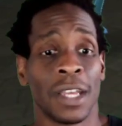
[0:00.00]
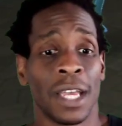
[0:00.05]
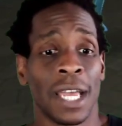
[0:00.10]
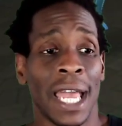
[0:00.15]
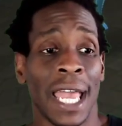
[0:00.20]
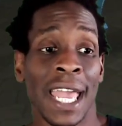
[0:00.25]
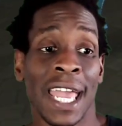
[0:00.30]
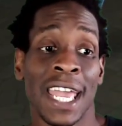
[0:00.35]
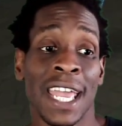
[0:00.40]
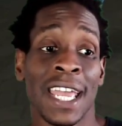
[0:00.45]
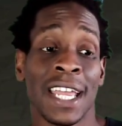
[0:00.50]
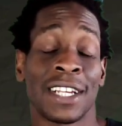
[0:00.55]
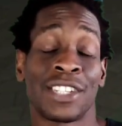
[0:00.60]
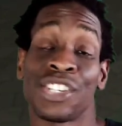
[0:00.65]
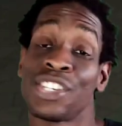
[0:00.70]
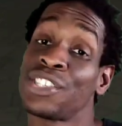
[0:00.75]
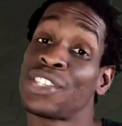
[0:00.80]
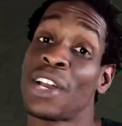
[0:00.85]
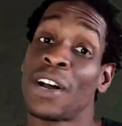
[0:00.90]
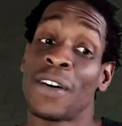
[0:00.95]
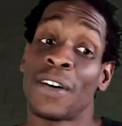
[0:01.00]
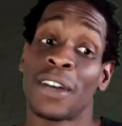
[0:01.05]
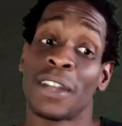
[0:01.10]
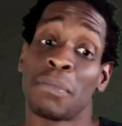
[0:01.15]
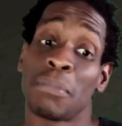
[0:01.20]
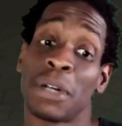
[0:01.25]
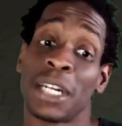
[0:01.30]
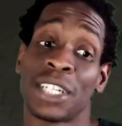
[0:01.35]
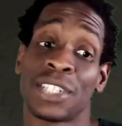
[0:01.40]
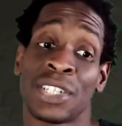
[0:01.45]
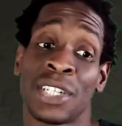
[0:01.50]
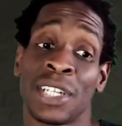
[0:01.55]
And she's gone, but she